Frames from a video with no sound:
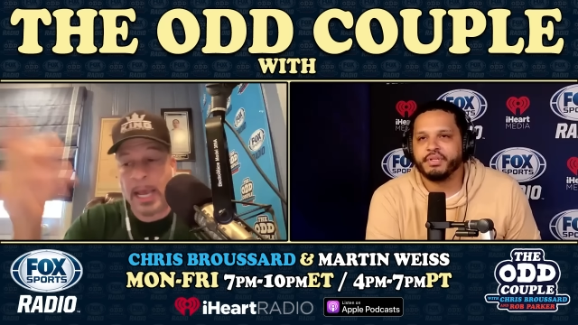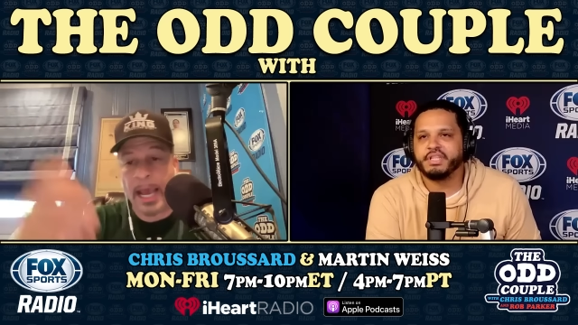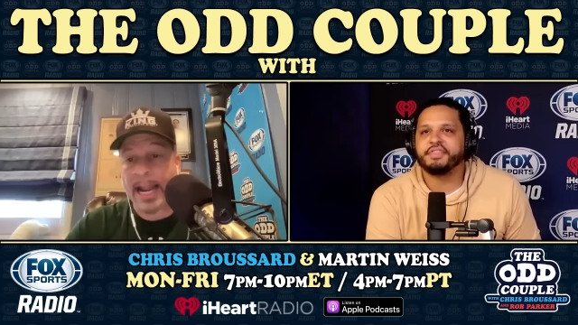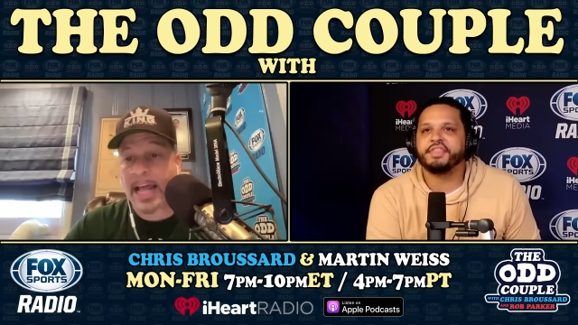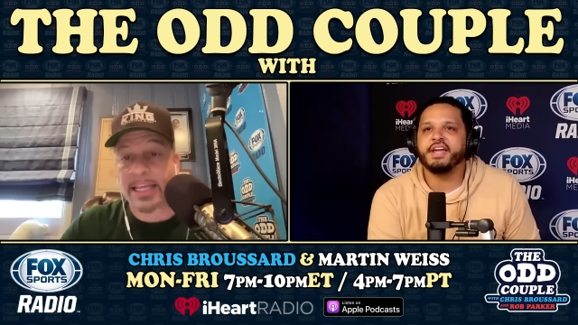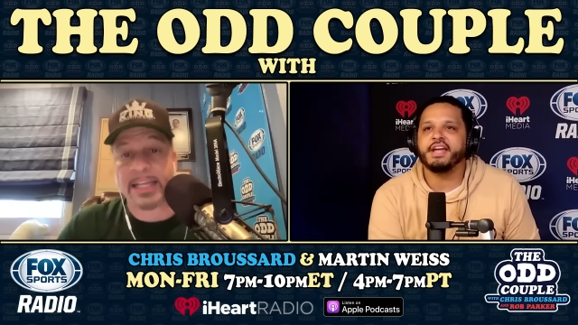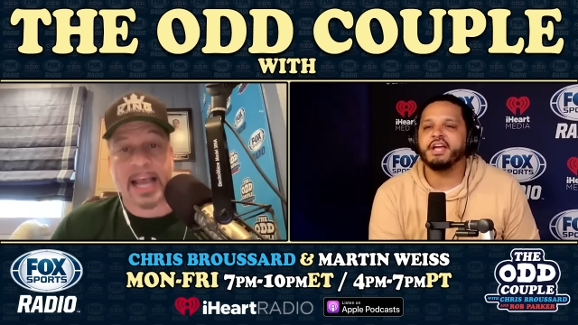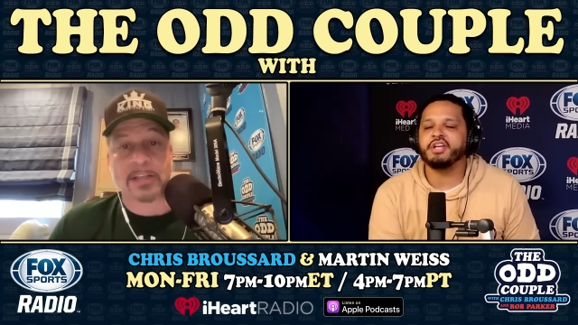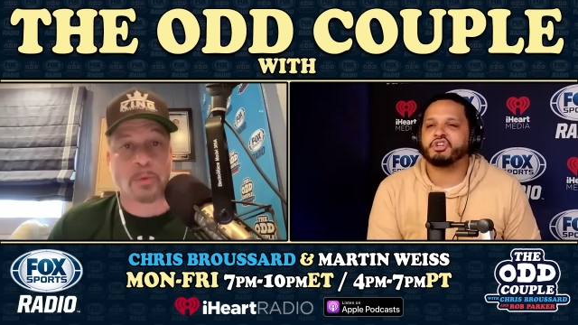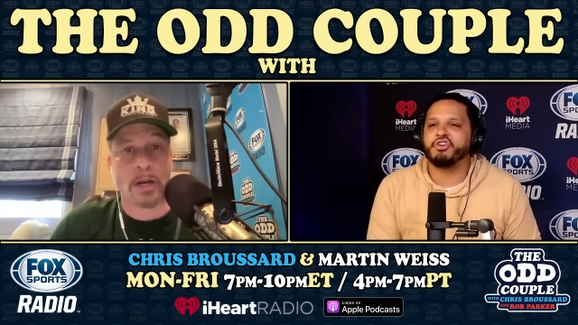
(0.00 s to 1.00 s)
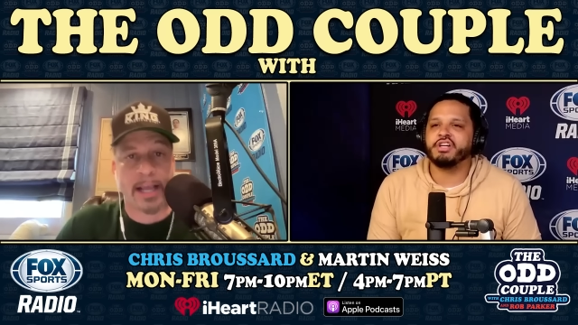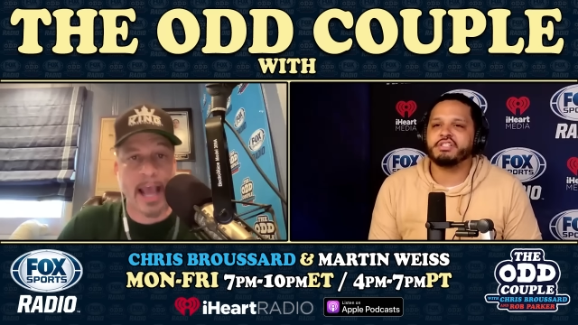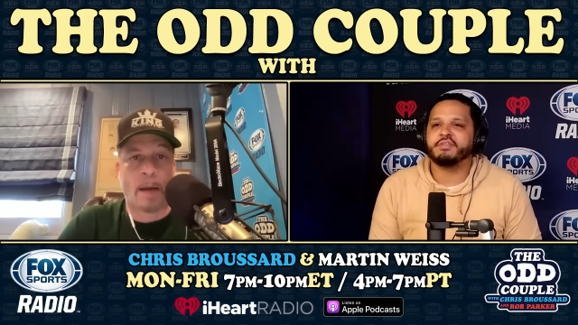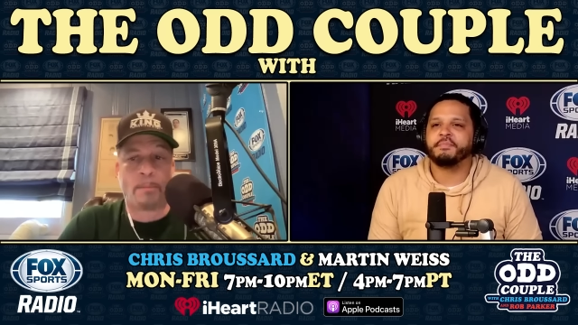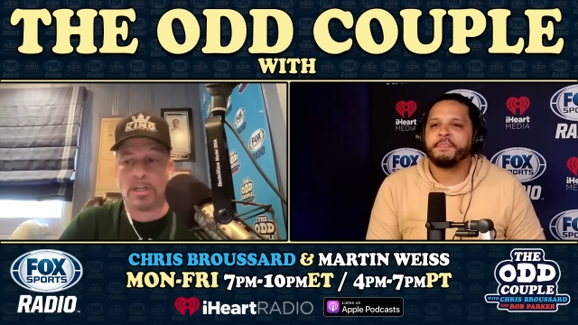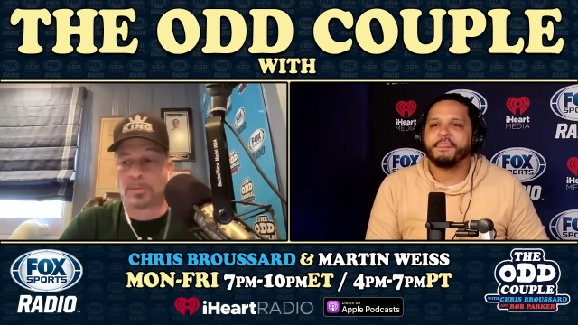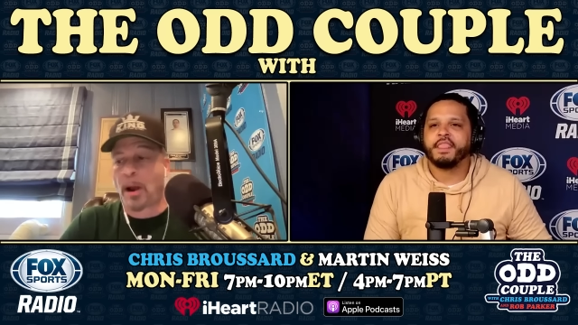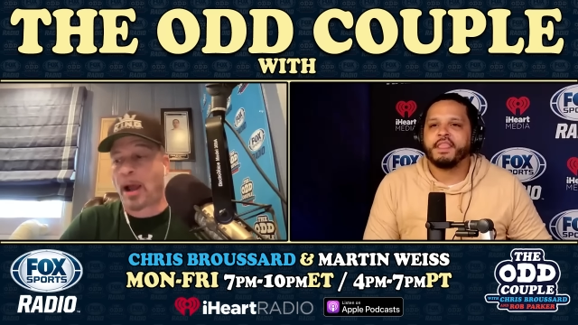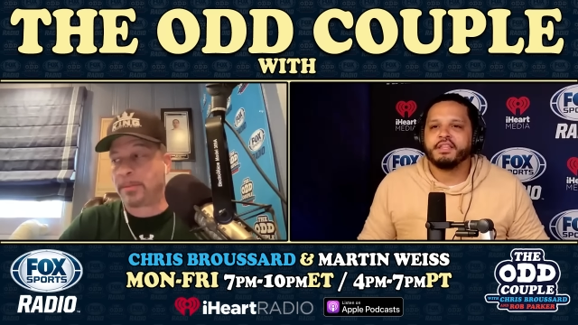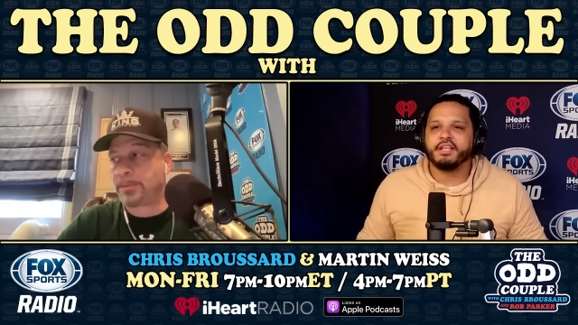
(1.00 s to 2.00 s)
Speaker 1: But the thing and I think is, that's Chris, one of the Cowboys'
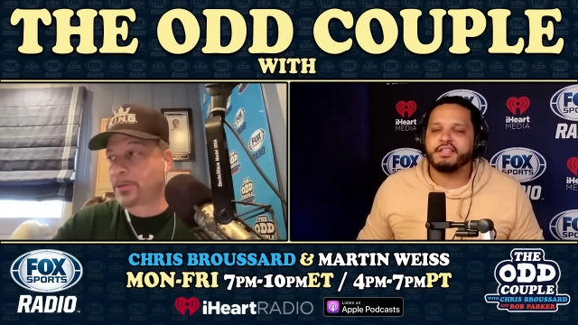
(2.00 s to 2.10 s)
problems.